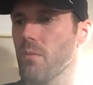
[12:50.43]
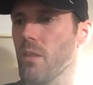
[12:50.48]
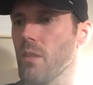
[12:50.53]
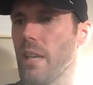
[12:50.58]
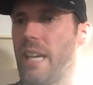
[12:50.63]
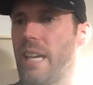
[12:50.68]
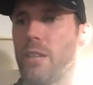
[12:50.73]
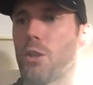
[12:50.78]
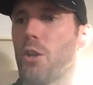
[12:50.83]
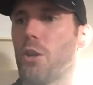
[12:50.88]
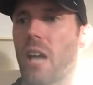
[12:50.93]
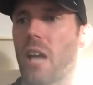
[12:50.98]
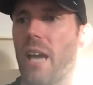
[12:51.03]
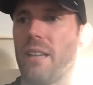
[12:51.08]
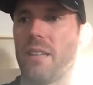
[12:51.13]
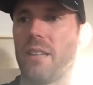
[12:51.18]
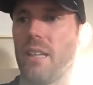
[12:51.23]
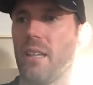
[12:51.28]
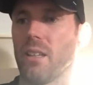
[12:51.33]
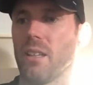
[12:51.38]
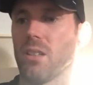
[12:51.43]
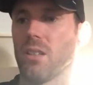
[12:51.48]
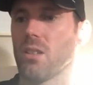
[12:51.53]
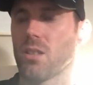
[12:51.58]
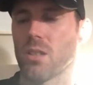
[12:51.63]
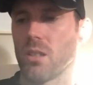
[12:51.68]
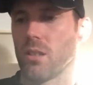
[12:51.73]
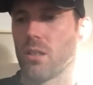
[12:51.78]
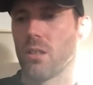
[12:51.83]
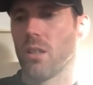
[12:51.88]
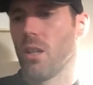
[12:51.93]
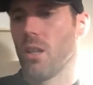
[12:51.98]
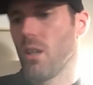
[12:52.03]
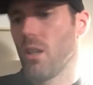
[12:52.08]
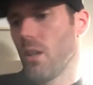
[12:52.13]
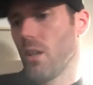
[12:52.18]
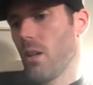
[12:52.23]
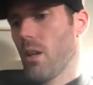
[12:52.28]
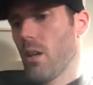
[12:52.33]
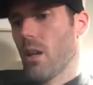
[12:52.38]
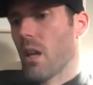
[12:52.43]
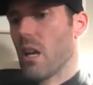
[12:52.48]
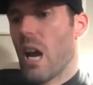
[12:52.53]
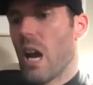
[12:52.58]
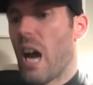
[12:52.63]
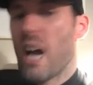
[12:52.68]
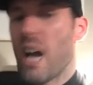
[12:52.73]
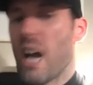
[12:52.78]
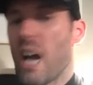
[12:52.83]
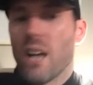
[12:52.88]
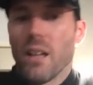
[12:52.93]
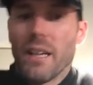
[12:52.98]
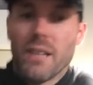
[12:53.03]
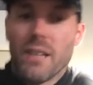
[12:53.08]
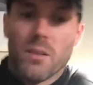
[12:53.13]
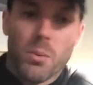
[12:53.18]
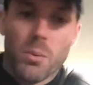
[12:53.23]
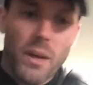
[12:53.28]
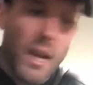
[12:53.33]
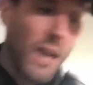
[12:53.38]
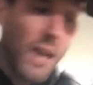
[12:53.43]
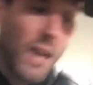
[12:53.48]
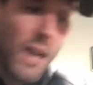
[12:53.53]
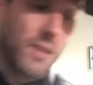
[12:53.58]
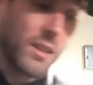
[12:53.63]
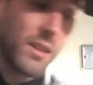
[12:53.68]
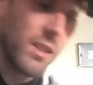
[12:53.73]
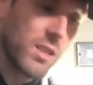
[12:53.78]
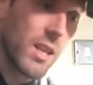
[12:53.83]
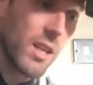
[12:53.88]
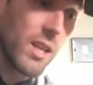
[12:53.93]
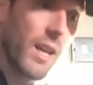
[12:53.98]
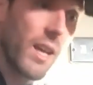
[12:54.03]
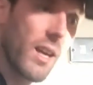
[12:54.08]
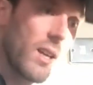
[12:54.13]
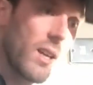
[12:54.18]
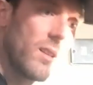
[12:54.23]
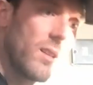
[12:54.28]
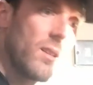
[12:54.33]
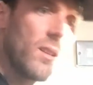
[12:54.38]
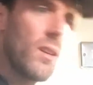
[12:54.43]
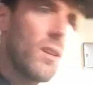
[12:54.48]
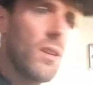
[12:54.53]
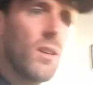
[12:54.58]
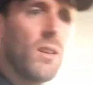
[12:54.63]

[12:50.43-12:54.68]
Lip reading: he had good ideas, and I liked what he had to say, and